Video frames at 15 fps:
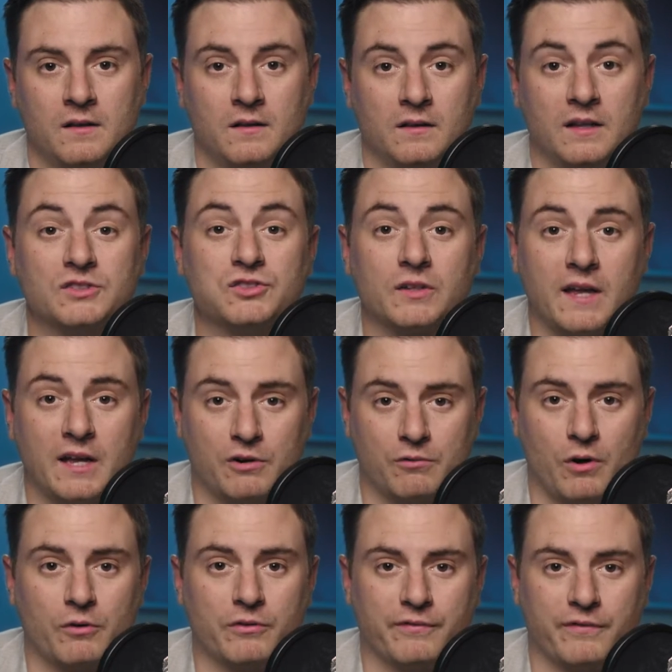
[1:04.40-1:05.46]
Let's look at
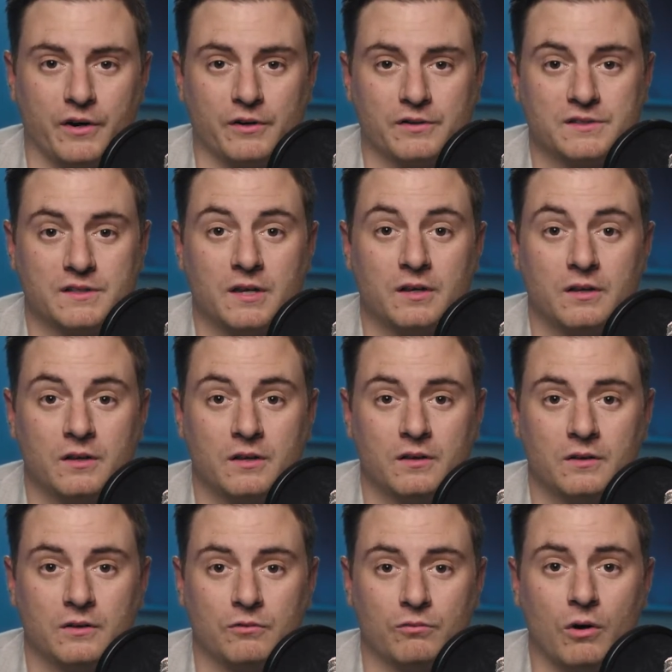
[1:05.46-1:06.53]
growth first.
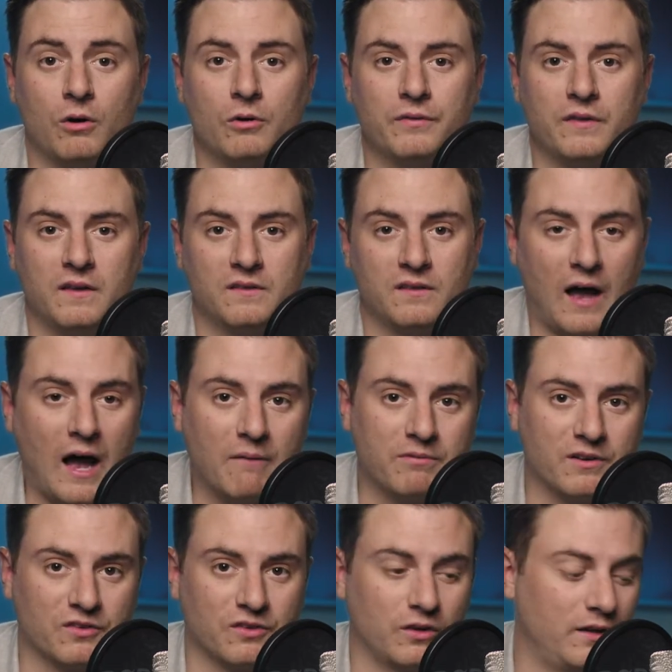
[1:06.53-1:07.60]
Growth is
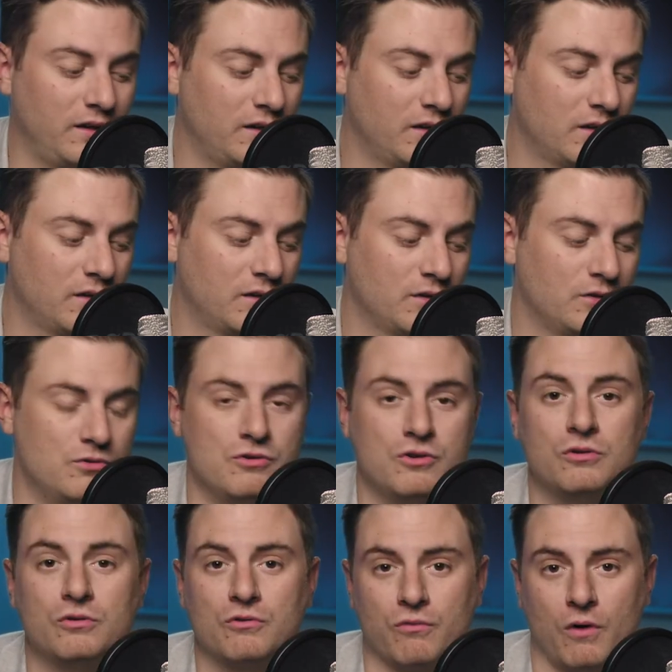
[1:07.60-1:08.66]
obviously
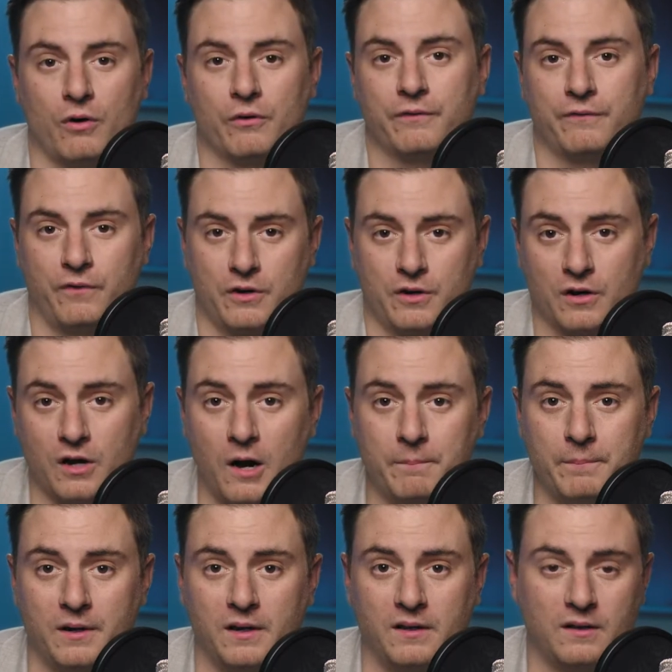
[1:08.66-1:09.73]
new growth for your
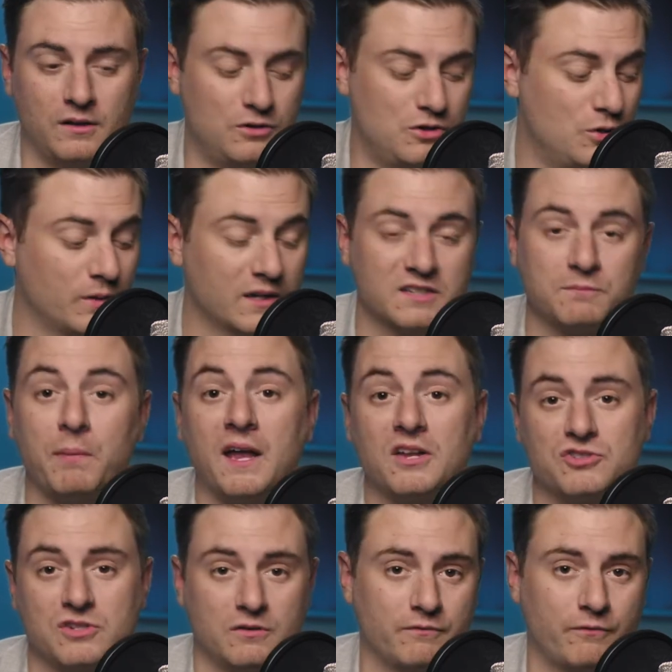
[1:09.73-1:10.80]
company, new
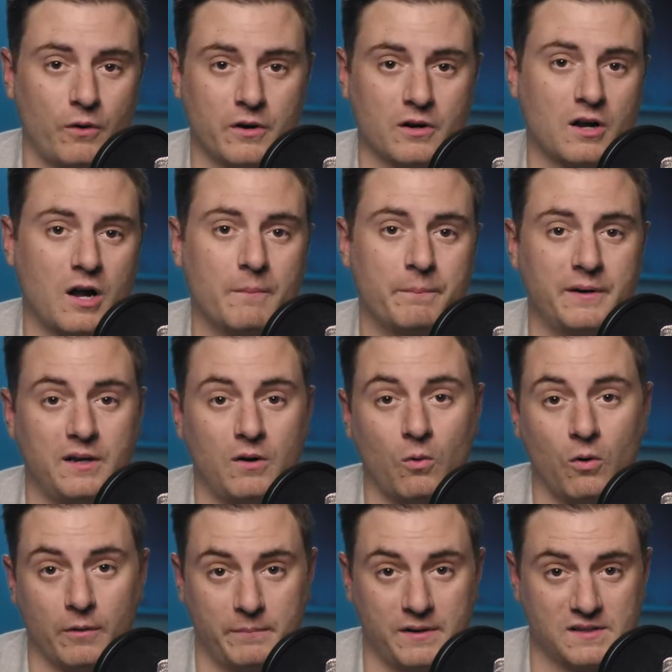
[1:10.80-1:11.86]
expansion for your company
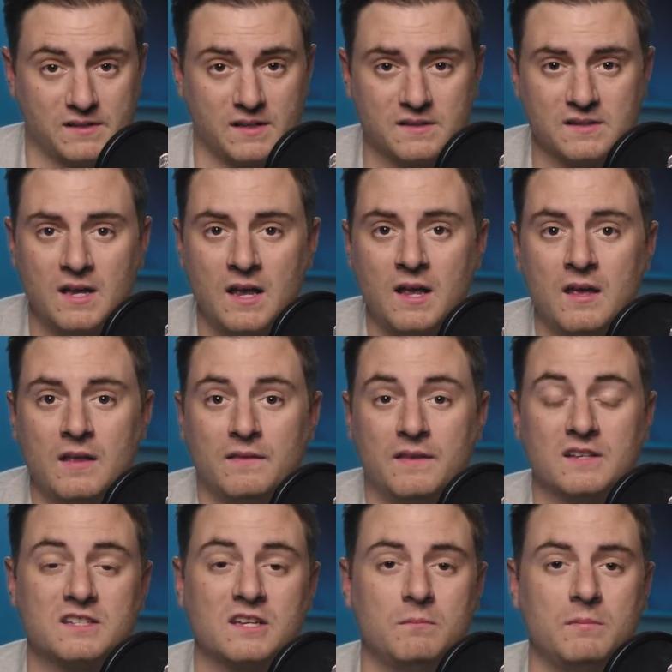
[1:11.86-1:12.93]
or business.
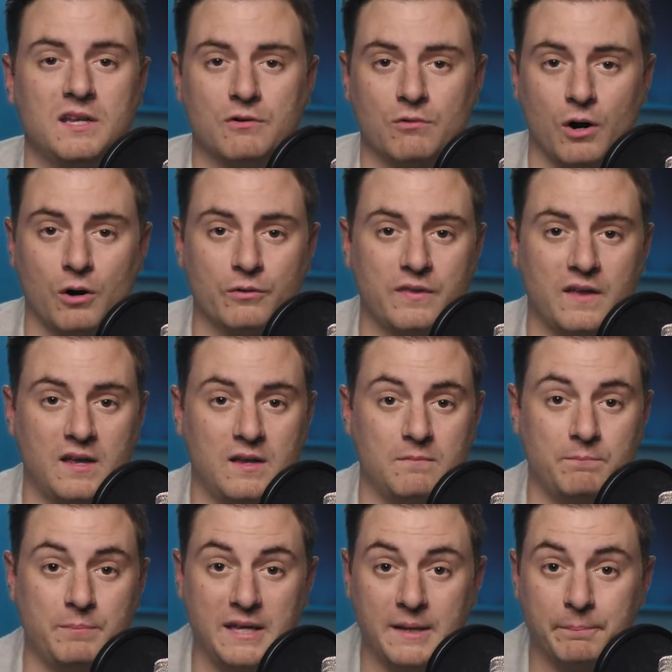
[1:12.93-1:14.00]
This can be growth
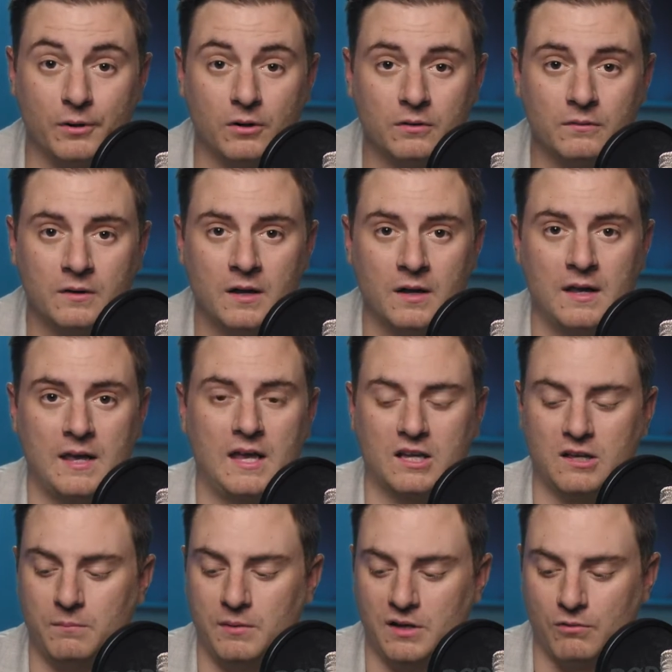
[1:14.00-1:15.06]
in people, it
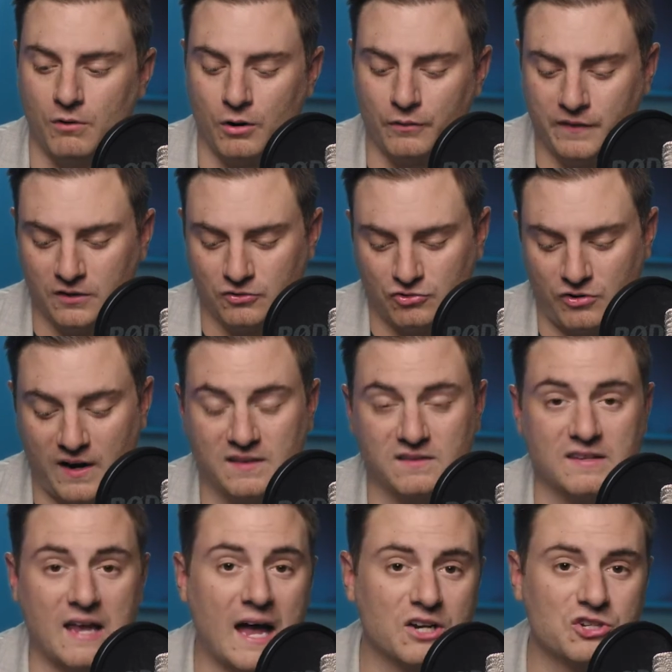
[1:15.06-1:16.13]
can be growth in
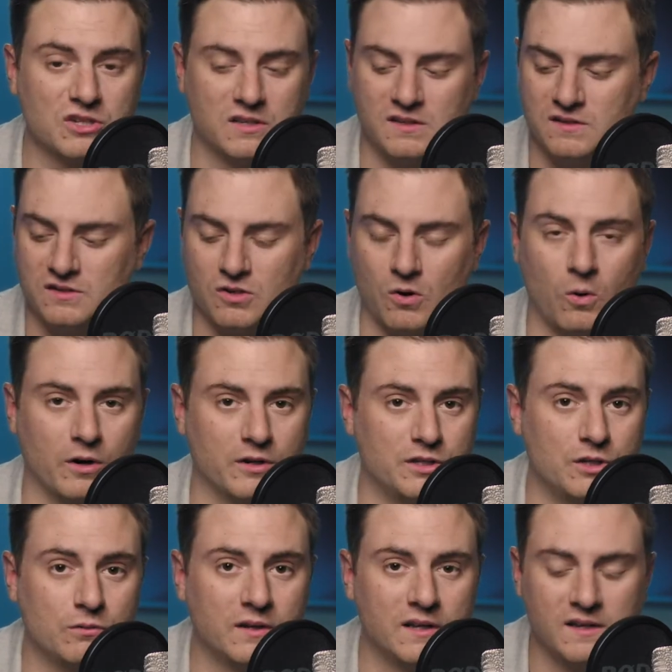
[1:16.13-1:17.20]
transactions or
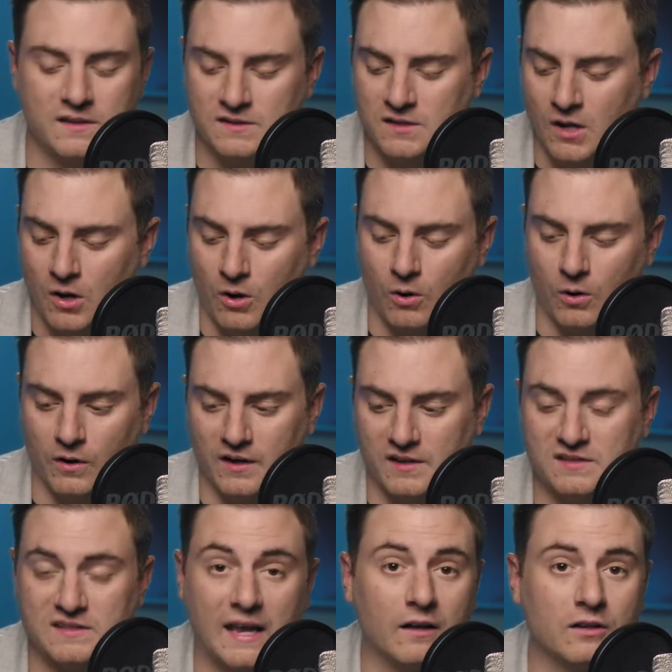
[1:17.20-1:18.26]
units or a
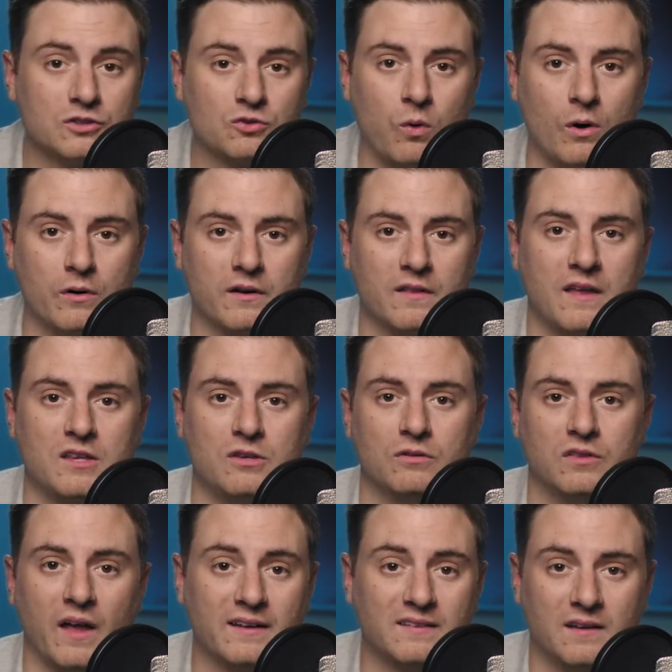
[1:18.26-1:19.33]
sales quota that
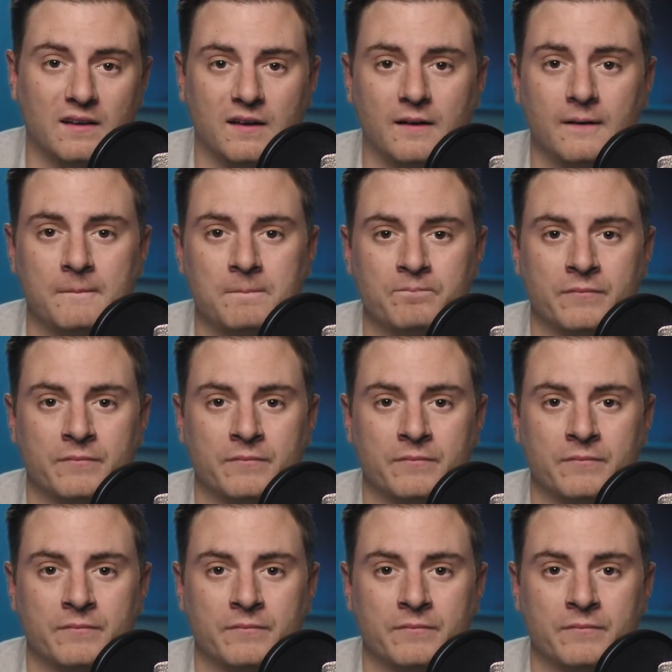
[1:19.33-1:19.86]
you'd like to hit.